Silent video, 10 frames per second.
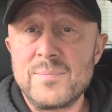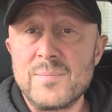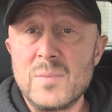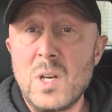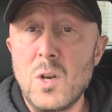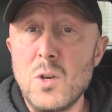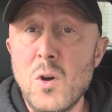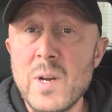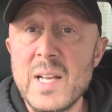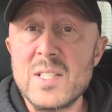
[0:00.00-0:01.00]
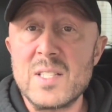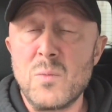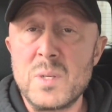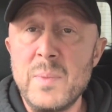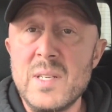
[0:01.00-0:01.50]
a long ester,
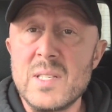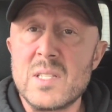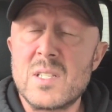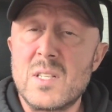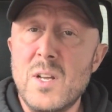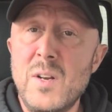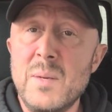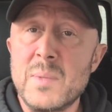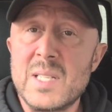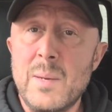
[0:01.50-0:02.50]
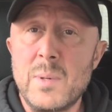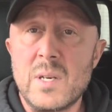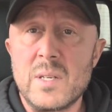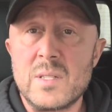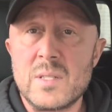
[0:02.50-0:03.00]
which means it's slowly
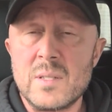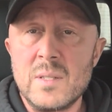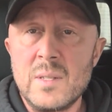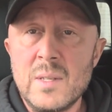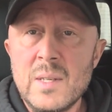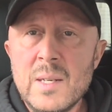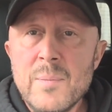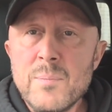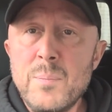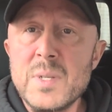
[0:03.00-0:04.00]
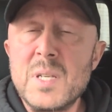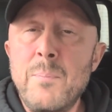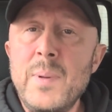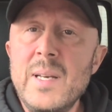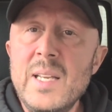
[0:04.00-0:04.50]
metabolized. But to
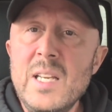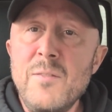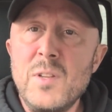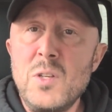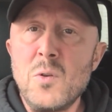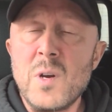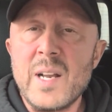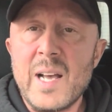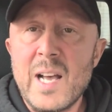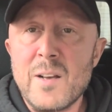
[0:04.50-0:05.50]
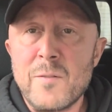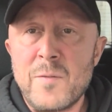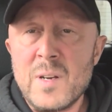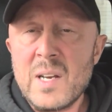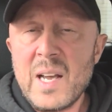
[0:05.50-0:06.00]
believe that you're going to have
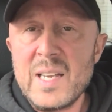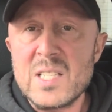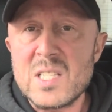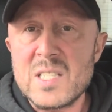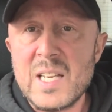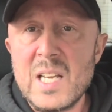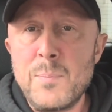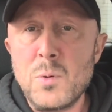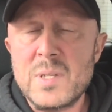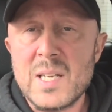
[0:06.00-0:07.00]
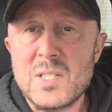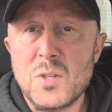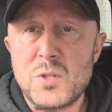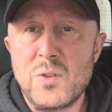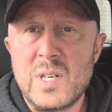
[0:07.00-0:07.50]
a stable
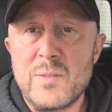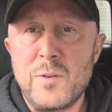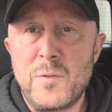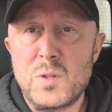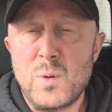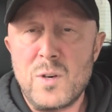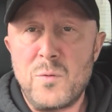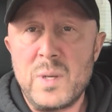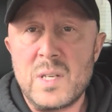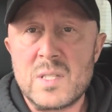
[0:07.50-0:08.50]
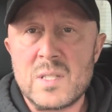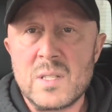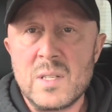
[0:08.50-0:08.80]
testosterone level for 12 weeks